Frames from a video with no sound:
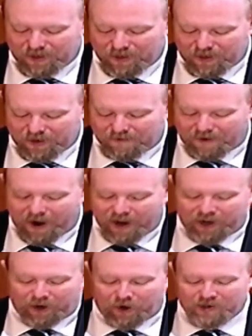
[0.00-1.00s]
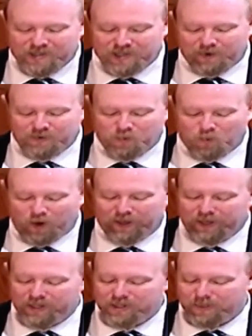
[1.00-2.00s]
finding ourselves
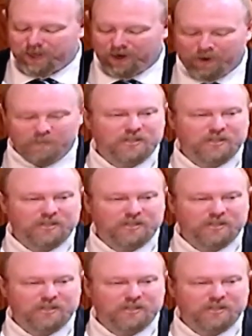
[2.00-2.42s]
willing to become